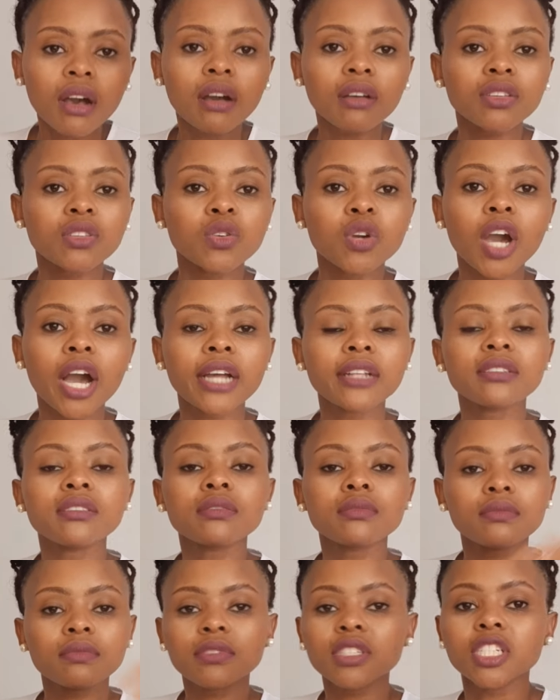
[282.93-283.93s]
You can't
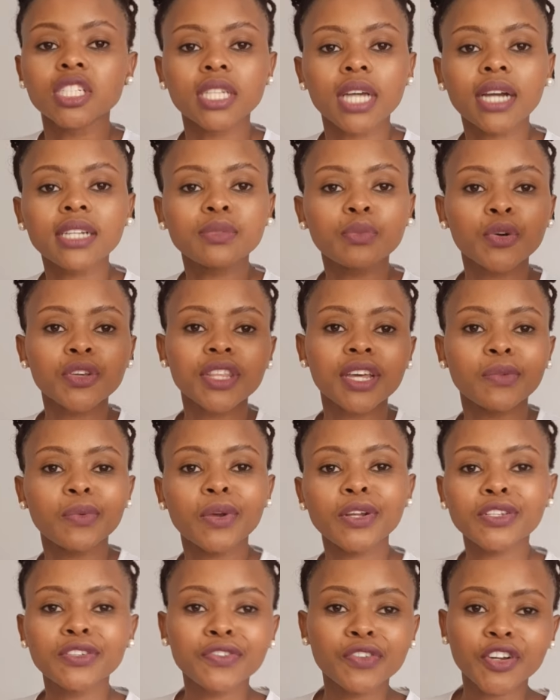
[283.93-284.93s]
deduct more than
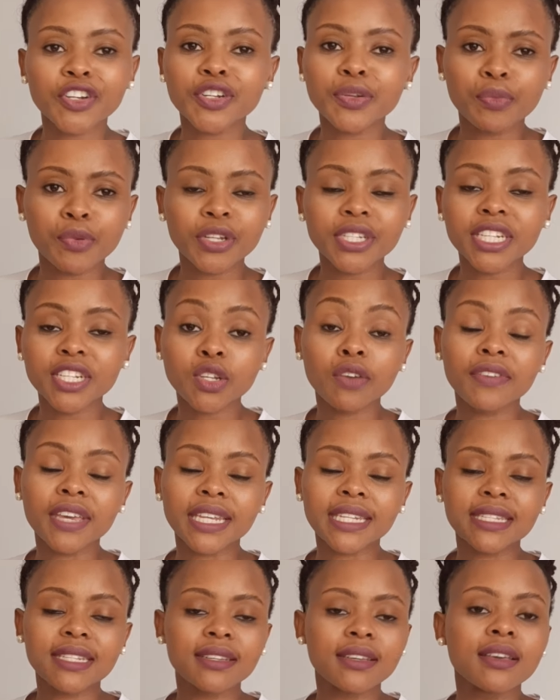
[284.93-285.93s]
what you've contributed,
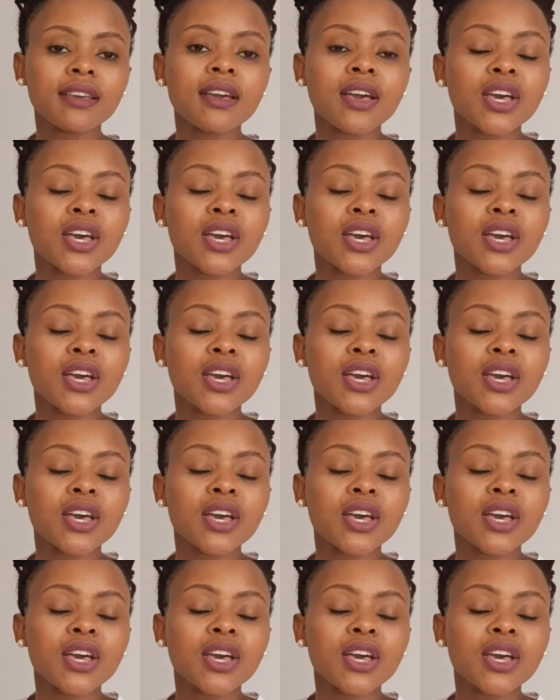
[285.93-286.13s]
obviously.